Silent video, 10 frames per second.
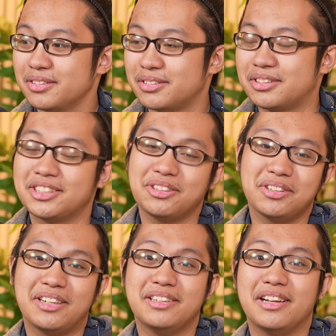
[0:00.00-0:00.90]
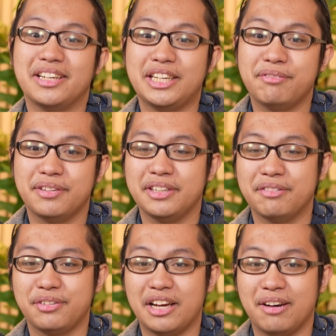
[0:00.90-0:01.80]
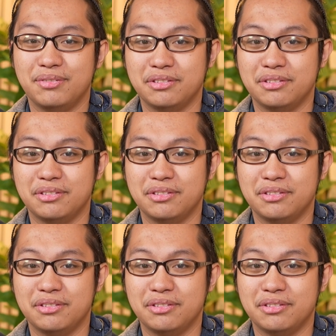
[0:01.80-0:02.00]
kasi total na, even if you have